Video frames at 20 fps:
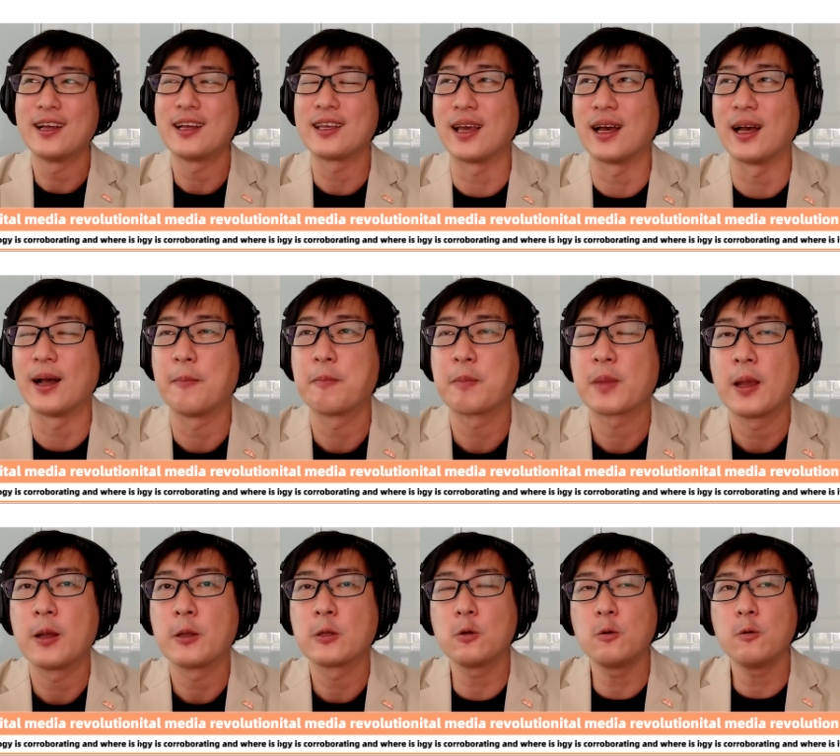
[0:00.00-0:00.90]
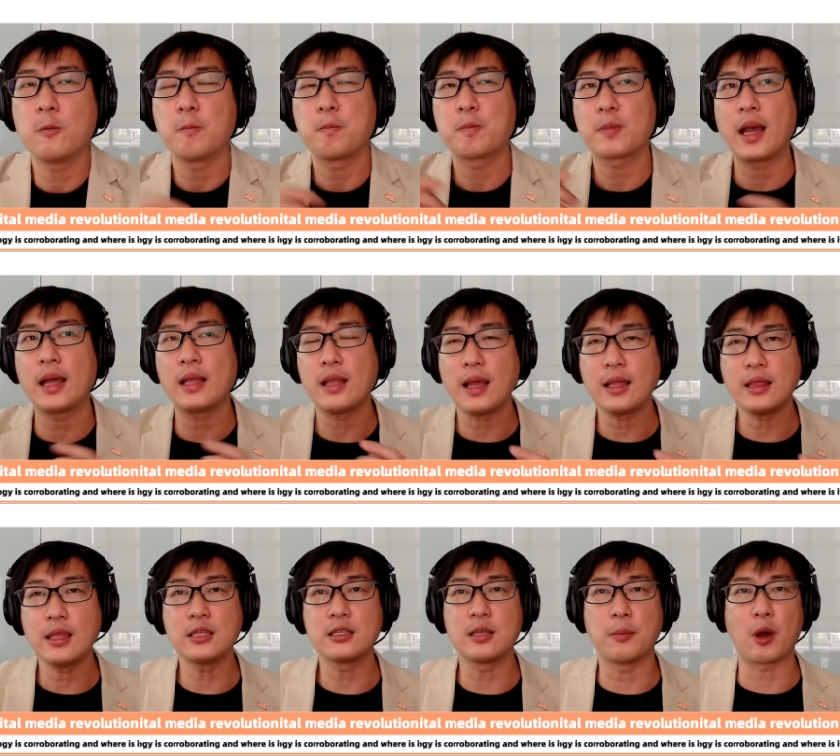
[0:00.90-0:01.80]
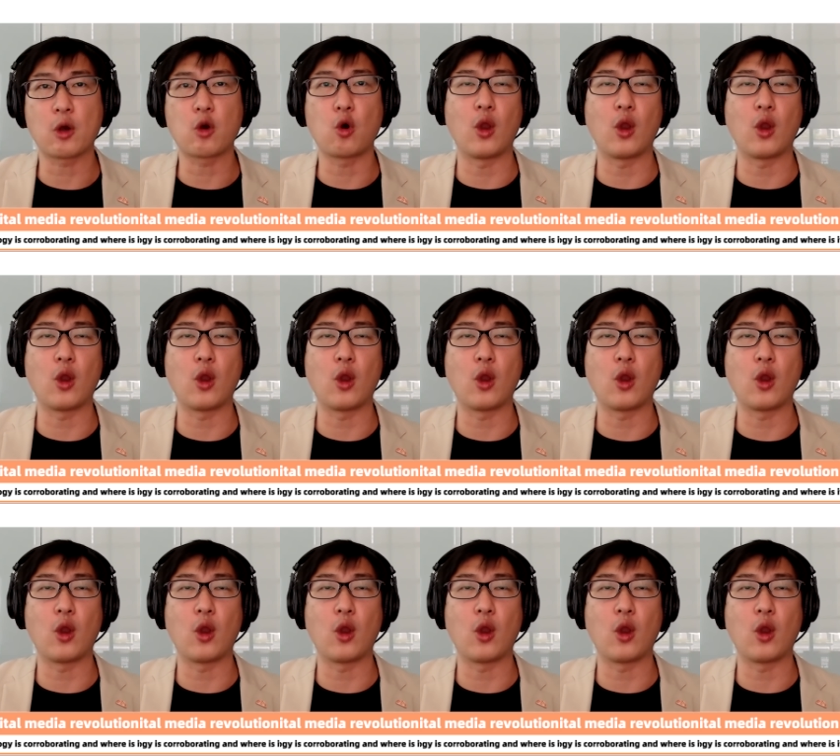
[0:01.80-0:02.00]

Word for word: Yeah. So I, I think it's about